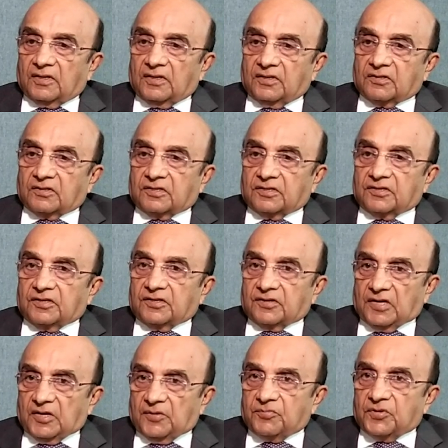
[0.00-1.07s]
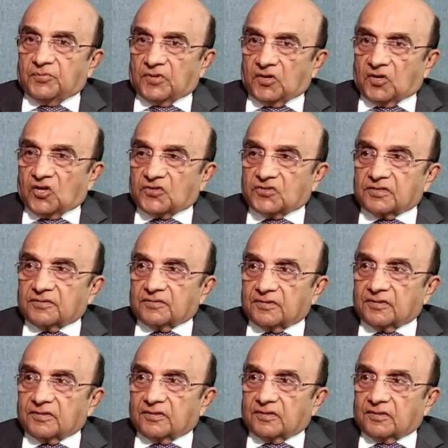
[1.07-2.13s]
it helped him a lot.
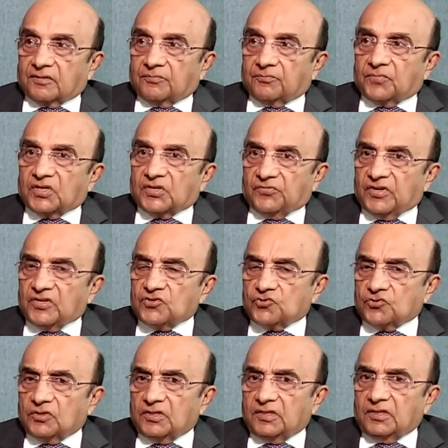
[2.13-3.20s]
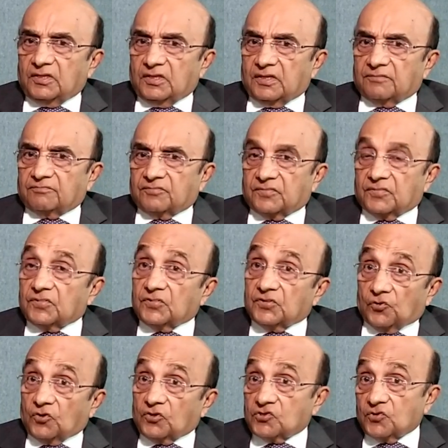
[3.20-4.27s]
But eventually,
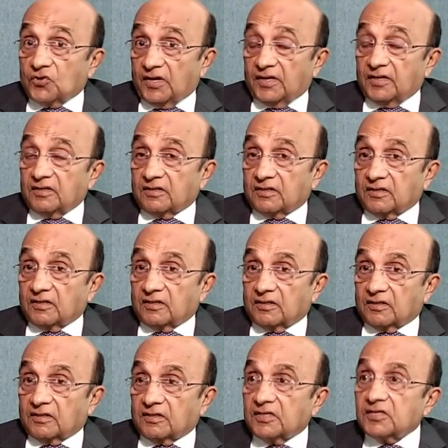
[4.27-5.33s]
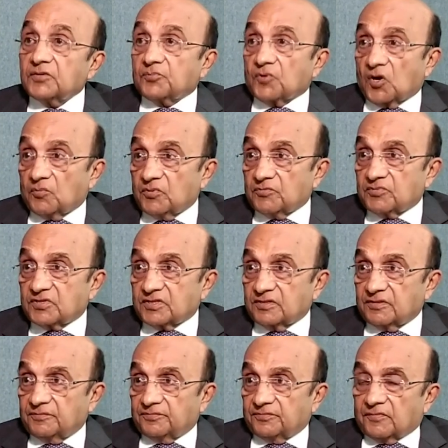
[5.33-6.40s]
we also had kidney
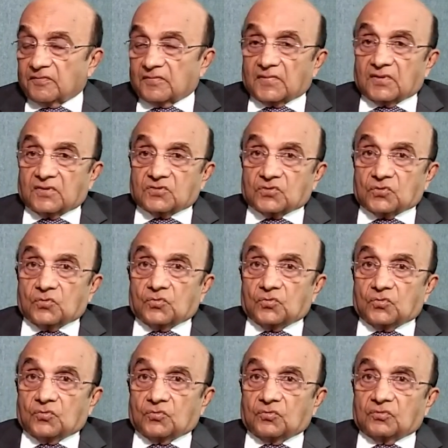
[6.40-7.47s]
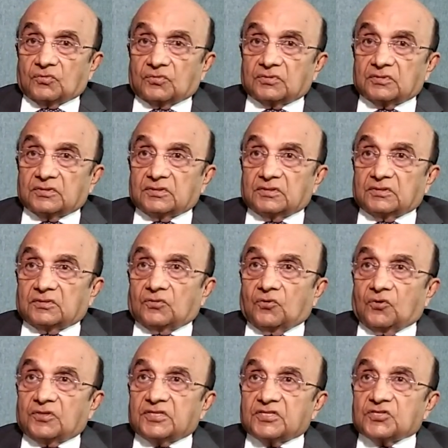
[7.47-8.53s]
problems. So
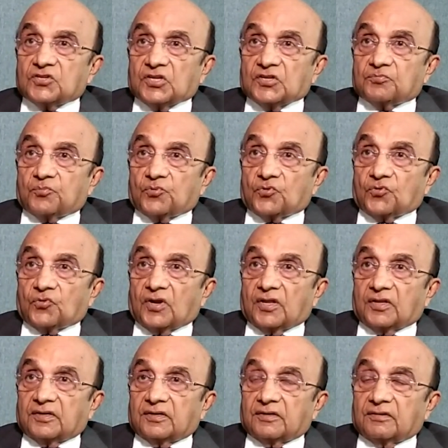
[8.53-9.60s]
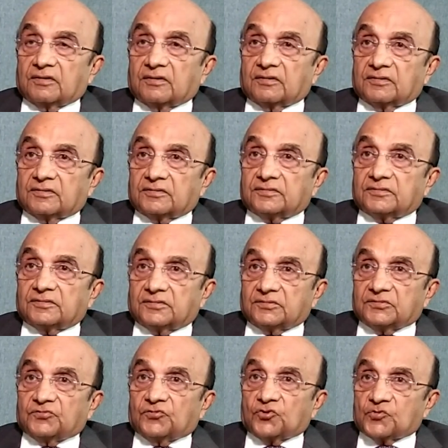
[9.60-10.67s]
all these things put together
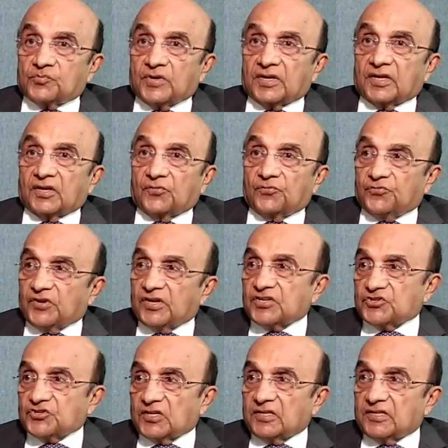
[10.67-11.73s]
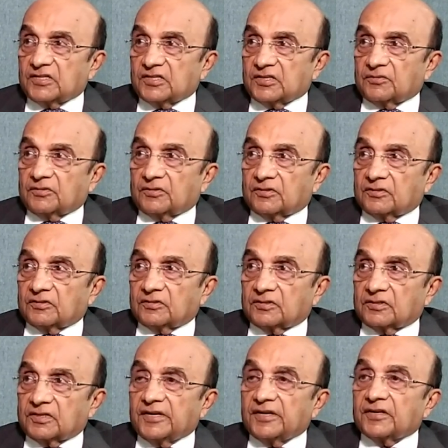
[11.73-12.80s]
was making a very
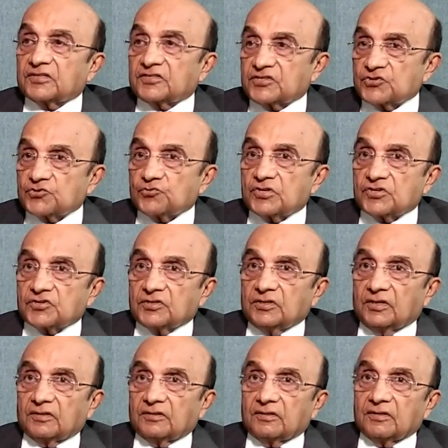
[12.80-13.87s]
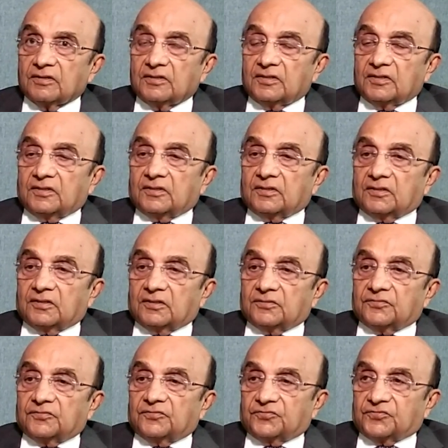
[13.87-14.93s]
challenging clinical situation,
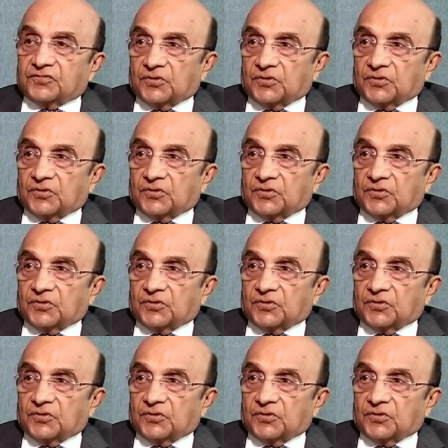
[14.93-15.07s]
and